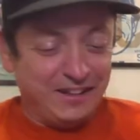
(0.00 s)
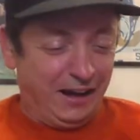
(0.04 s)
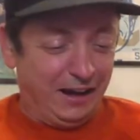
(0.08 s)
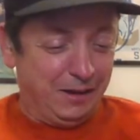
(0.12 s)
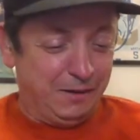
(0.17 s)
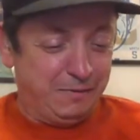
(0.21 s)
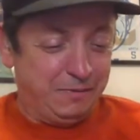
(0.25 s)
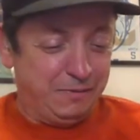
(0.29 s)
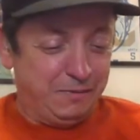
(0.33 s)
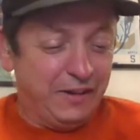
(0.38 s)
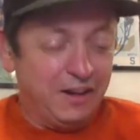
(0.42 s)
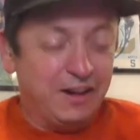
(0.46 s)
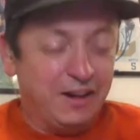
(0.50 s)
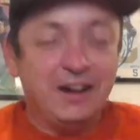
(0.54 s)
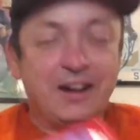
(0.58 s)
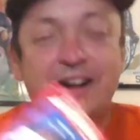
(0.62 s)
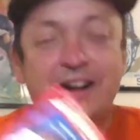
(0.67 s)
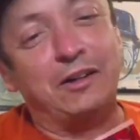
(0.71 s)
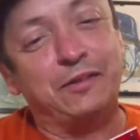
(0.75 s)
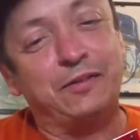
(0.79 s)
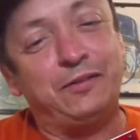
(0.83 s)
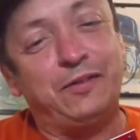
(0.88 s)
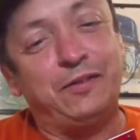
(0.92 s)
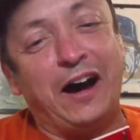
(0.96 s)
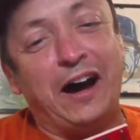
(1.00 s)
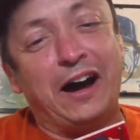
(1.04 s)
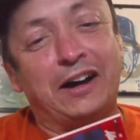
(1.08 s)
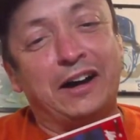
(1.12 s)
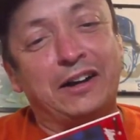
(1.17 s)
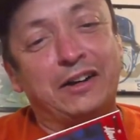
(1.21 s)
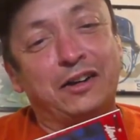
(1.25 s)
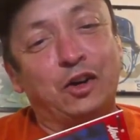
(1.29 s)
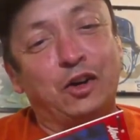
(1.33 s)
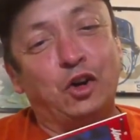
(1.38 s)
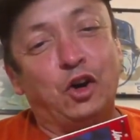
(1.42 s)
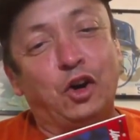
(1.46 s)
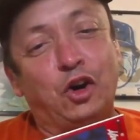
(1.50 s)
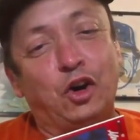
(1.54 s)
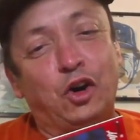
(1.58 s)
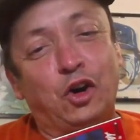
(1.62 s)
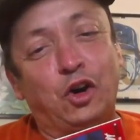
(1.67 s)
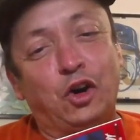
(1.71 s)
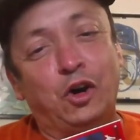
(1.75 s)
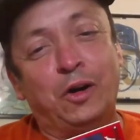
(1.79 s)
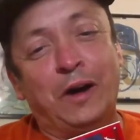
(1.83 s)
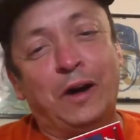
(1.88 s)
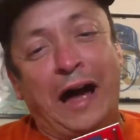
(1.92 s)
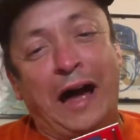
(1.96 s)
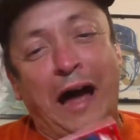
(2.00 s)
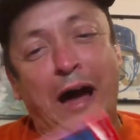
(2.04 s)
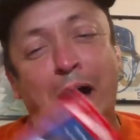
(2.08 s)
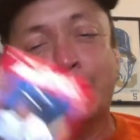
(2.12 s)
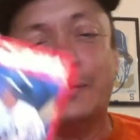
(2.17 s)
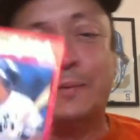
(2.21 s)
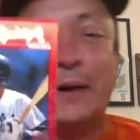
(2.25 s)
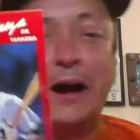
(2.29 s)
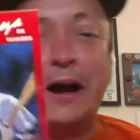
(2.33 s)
of Arvado